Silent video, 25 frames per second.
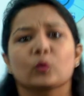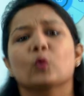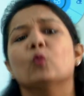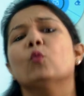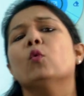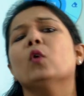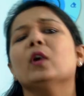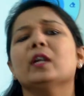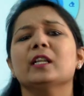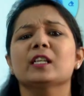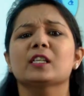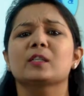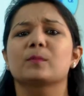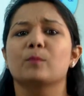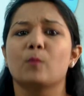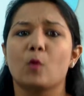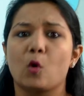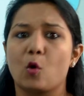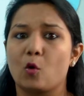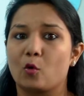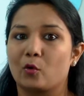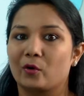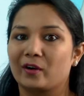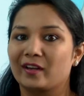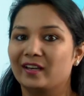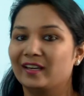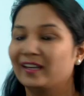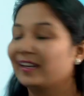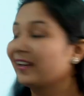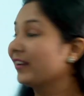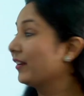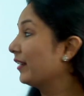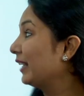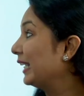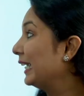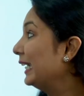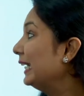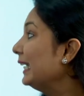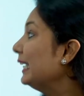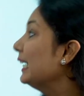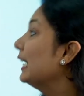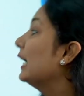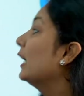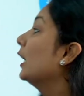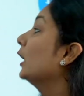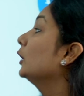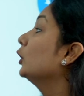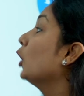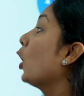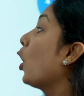What is mode? Right?
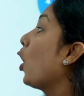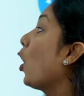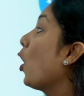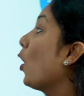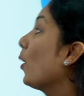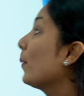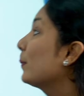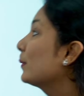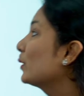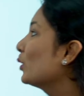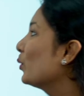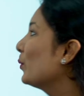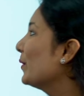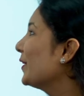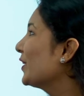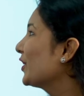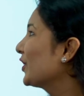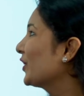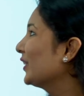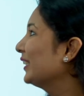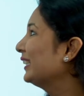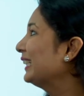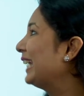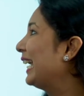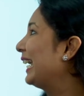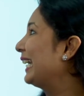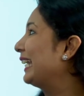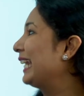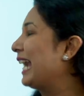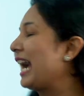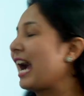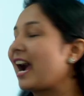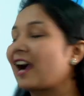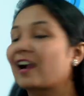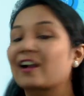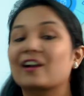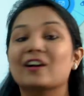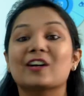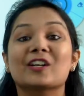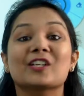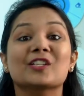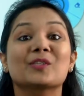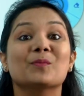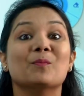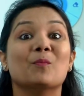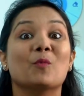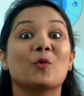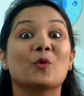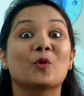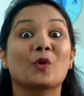The observation that occurs
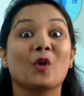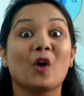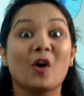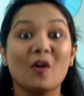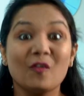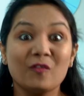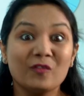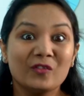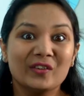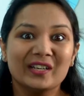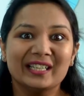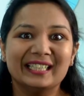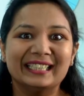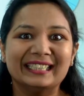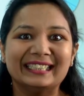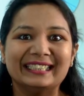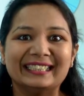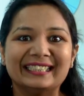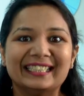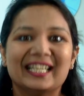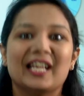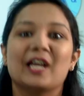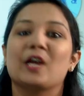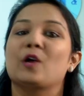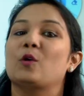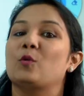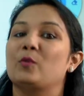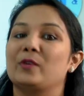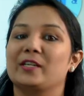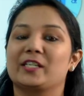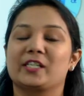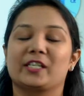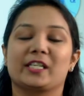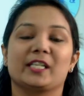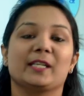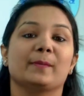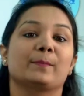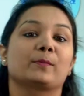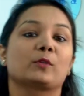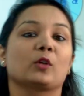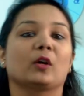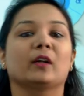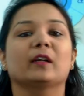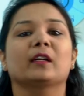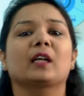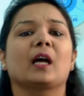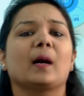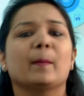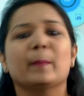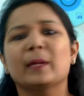more often, which keeps
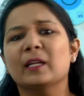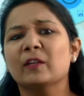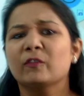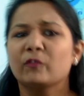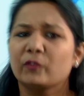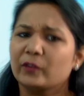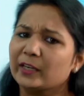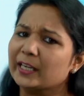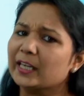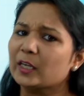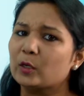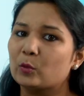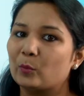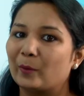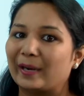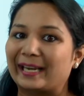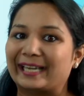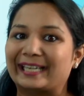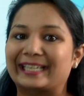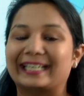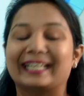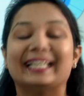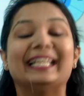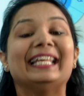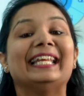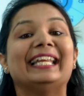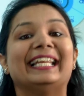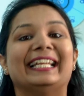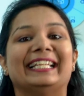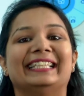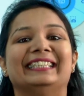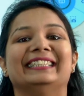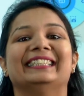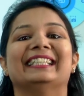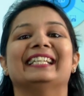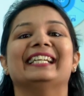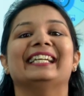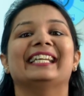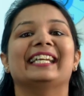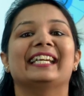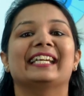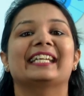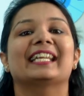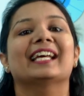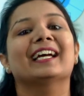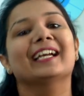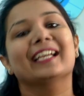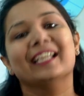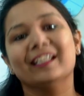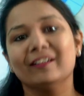on coming frequently in the
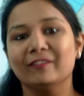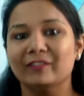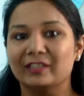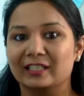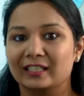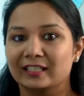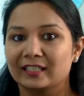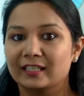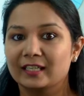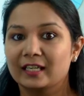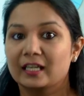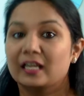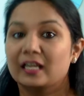data given.